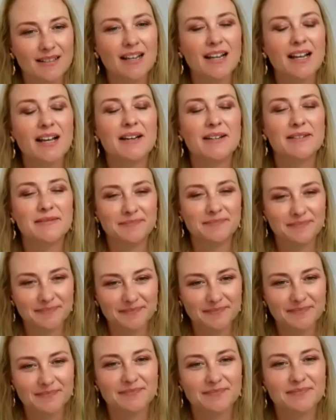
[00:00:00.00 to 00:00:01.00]

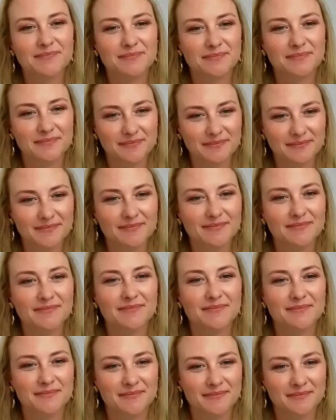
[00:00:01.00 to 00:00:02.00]

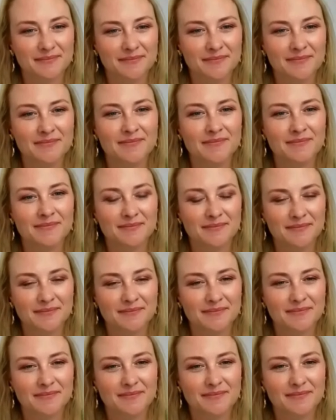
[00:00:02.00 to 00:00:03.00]

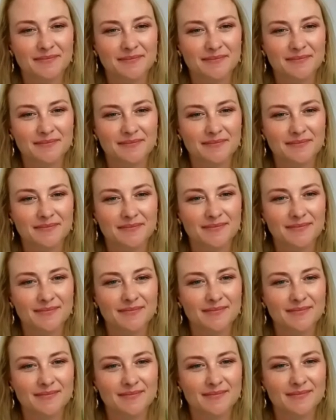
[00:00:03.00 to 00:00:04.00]

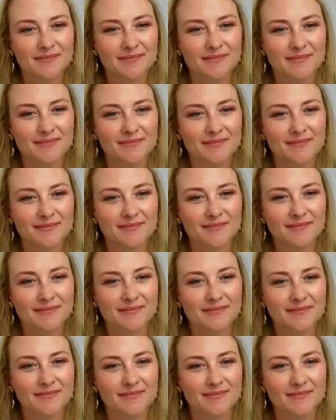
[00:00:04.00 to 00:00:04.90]
[no speech]